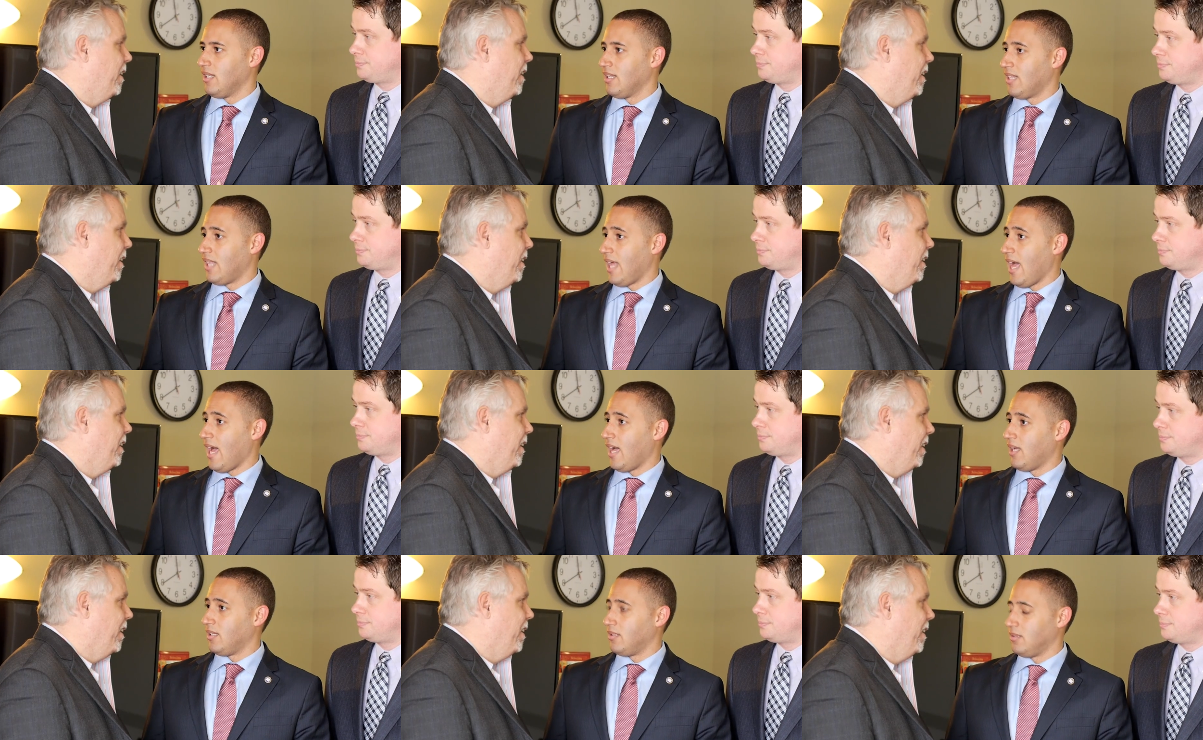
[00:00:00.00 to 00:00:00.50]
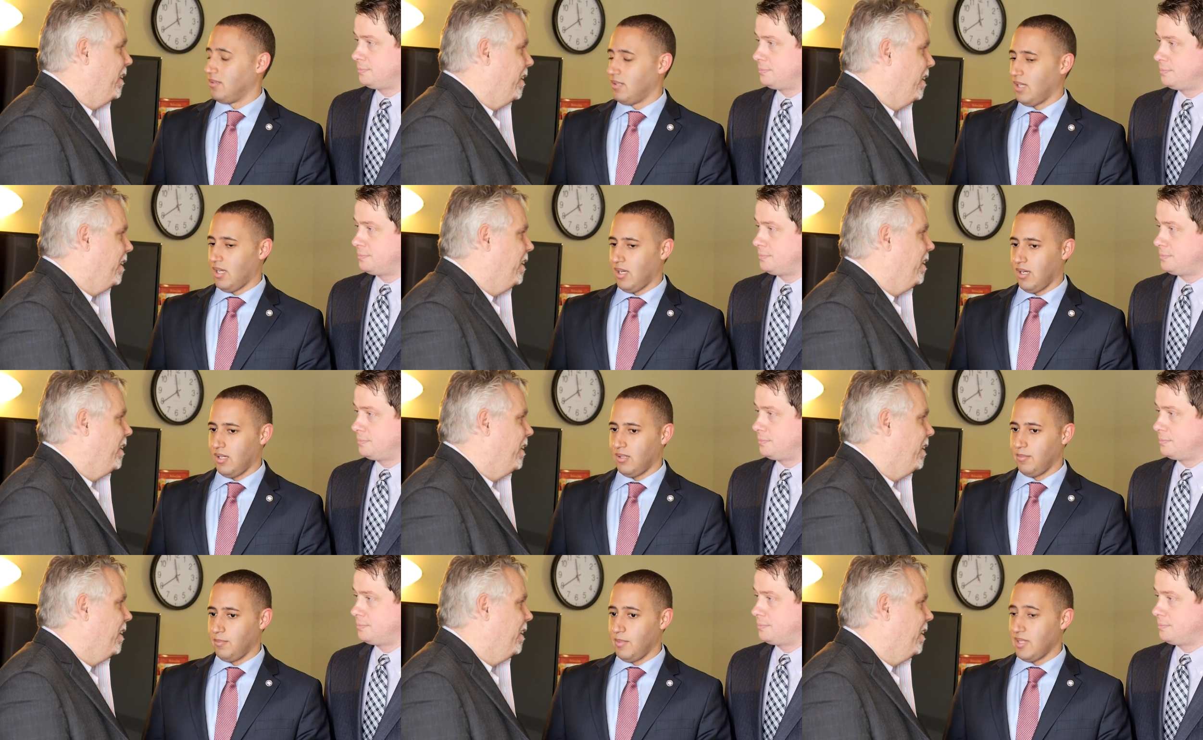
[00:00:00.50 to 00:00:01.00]
Speaker 1: that
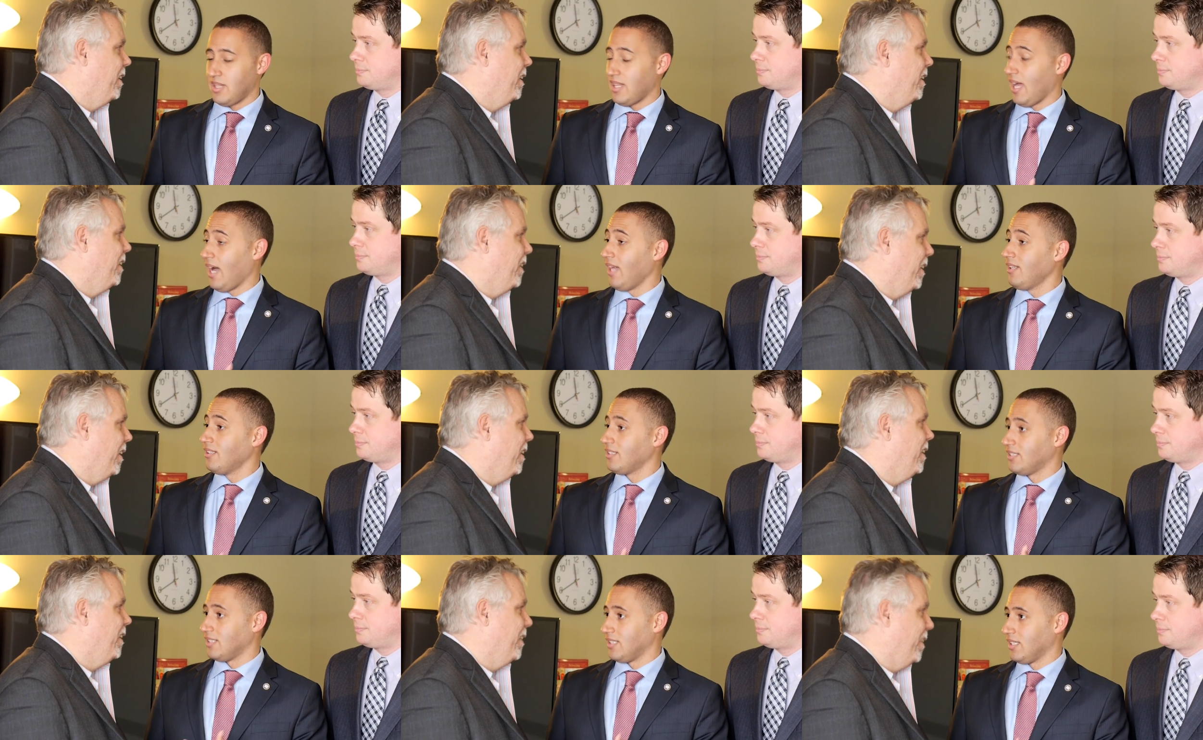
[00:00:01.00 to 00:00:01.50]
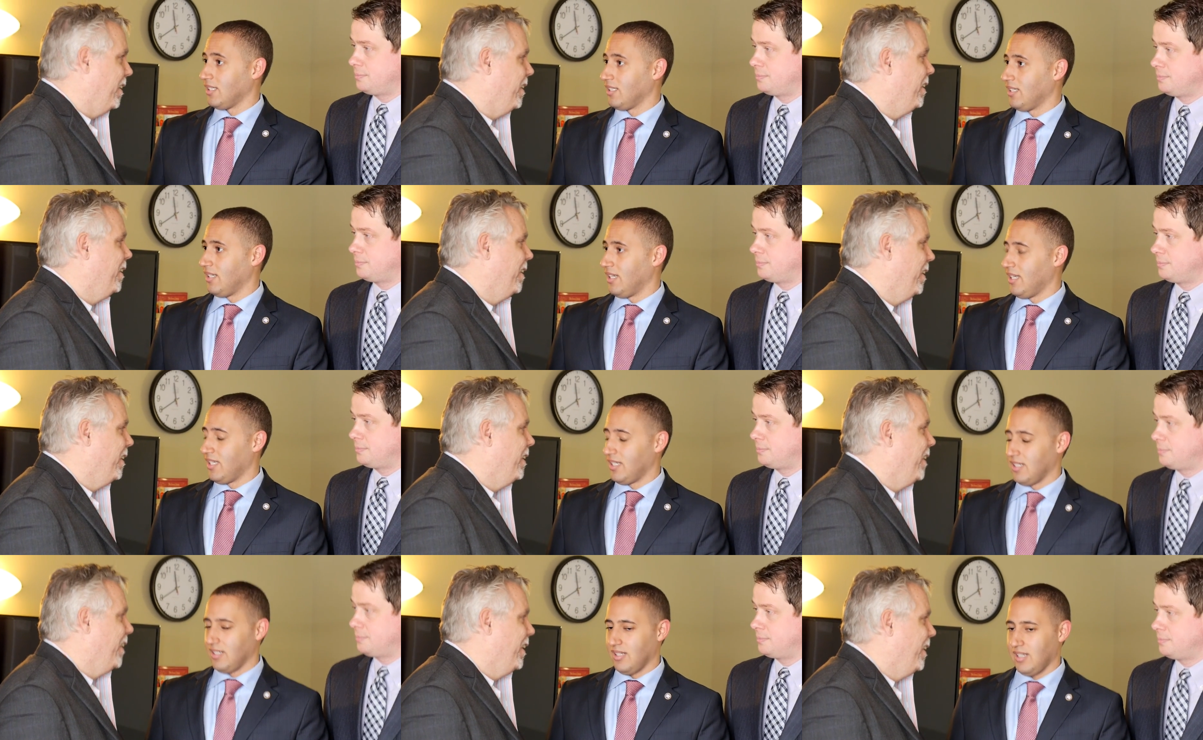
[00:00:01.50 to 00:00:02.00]
uh, mythology
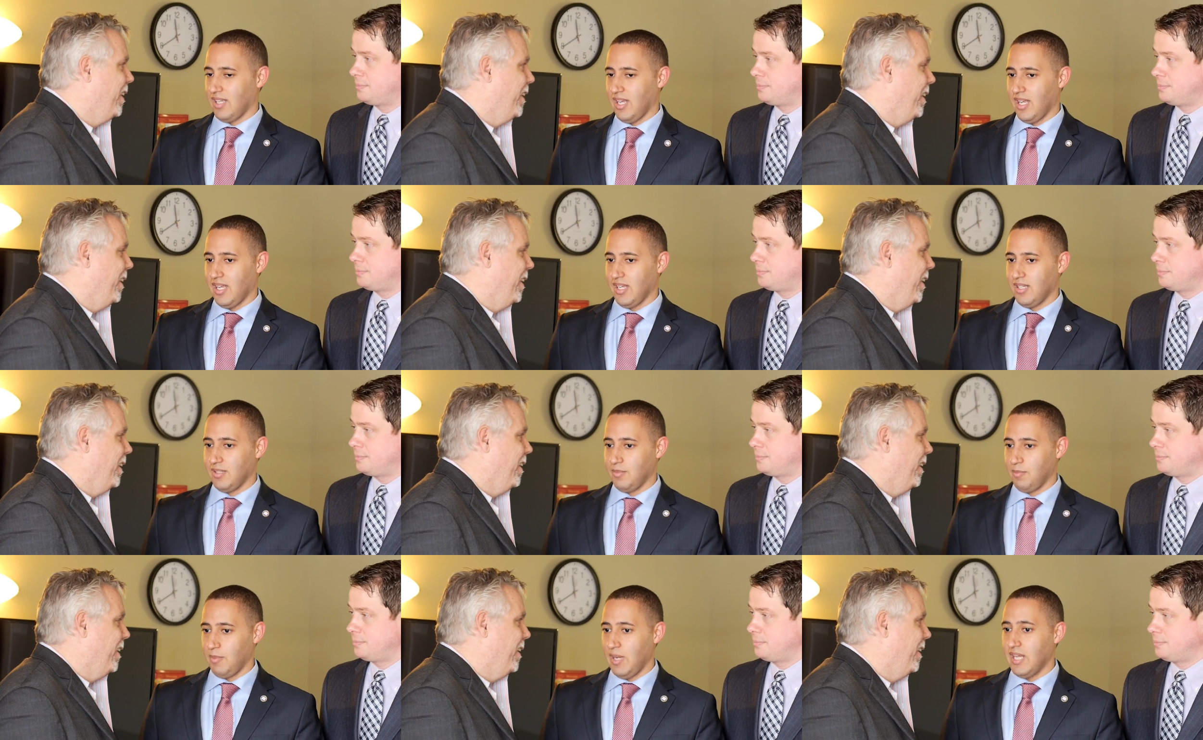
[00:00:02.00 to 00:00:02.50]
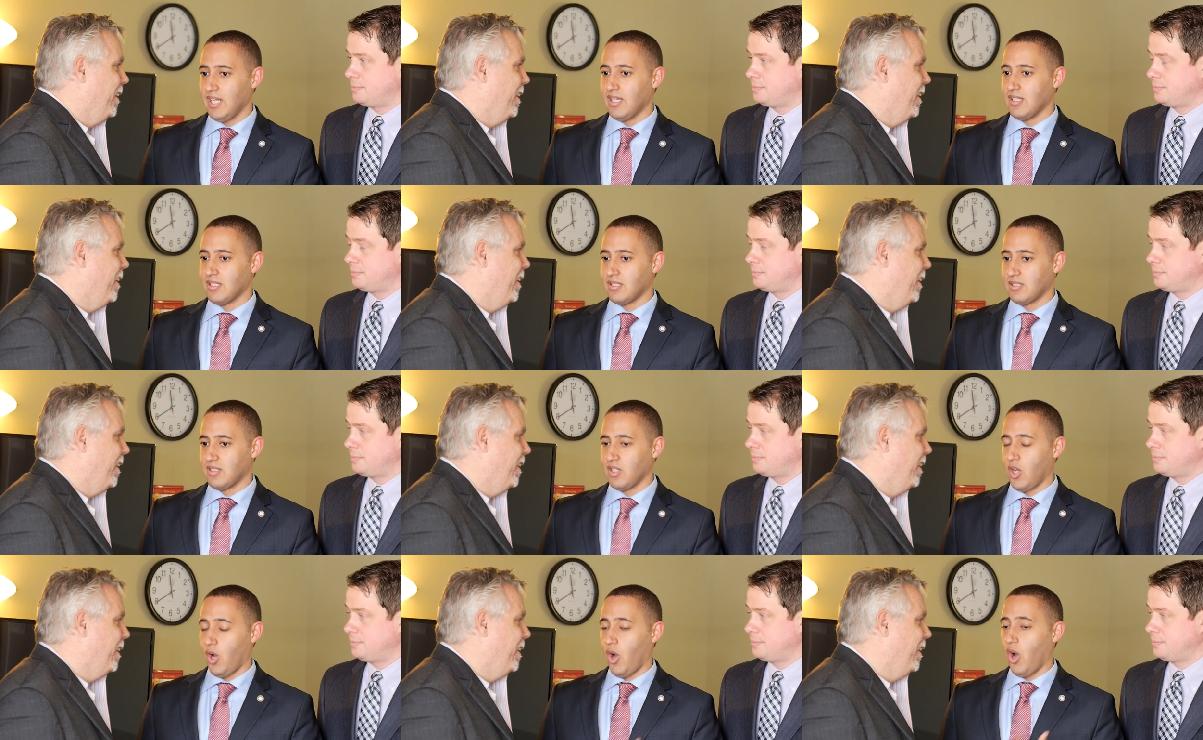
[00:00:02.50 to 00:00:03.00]
and, and made
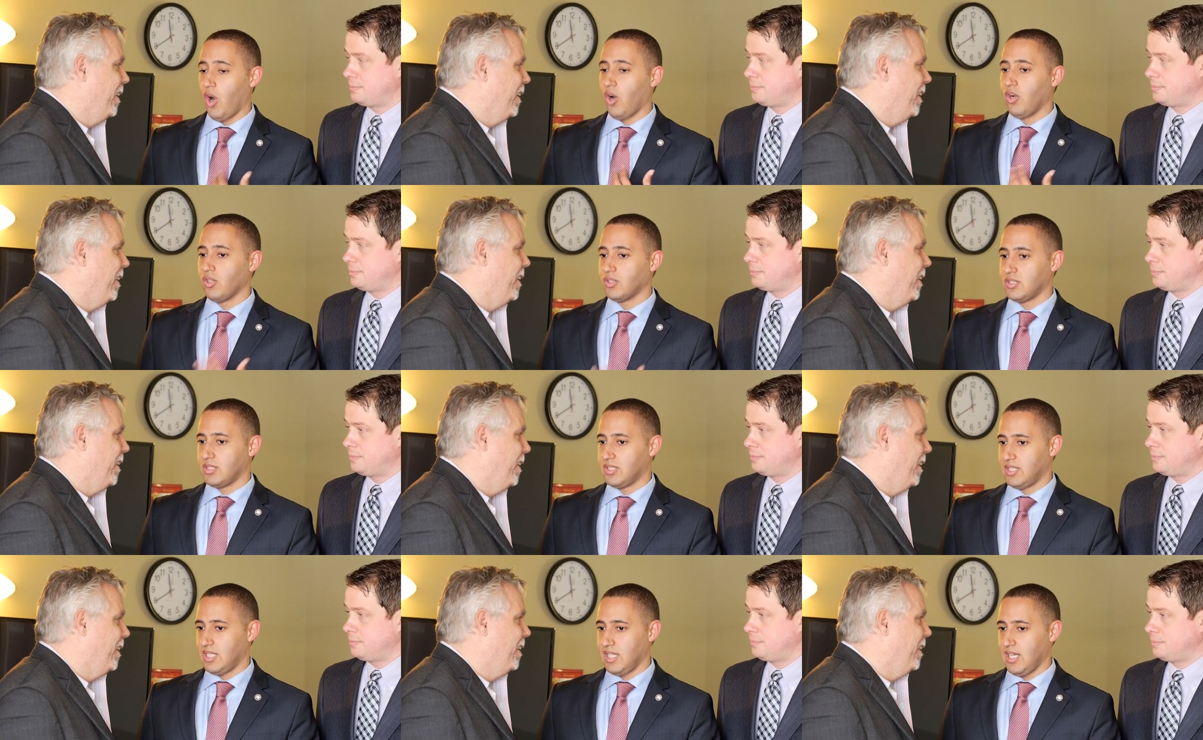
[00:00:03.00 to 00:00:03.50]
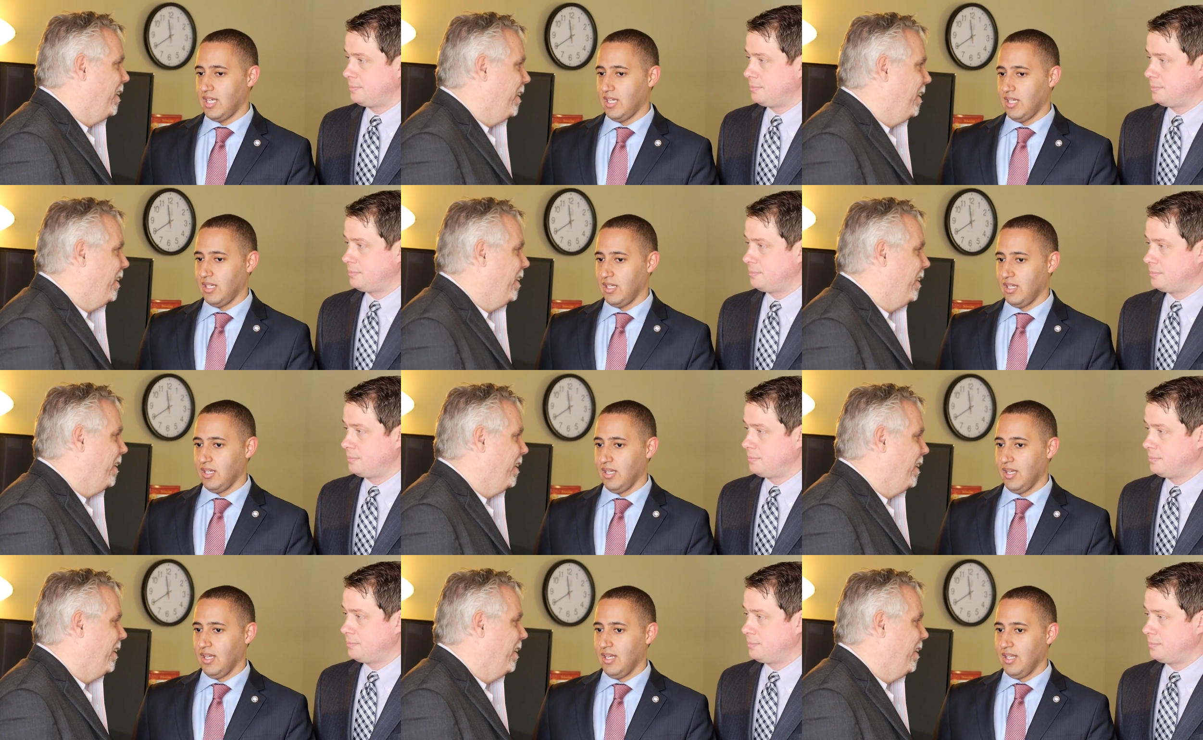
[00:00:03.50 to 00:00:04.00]
us all see